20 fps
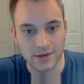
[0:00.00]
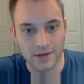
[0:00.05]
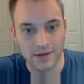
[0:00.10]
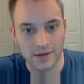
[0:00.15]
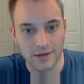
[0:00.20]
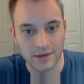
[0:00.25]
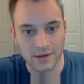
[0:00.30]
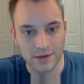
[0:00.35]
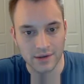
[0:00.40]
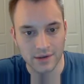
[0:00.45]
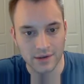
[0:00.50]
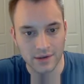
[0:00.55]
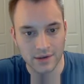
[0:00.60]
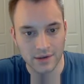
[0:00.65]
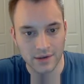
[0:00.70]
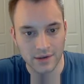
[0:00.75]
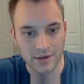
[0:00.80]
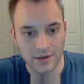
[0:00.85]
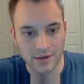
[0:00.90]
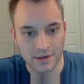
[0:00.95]

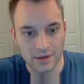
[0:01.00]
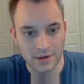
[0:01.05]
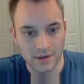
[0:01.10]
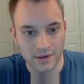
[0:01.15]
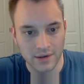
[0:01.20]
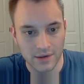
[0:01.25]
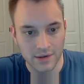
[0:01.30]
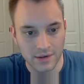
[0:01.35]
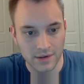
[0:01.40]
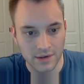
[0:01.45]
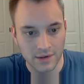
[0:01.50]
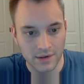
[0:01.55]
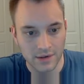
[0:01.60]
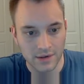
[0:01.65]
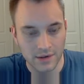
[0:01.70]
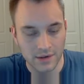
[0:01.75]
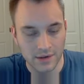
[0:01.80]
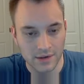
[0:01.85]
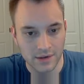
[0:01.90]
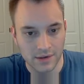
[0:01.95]
(silence)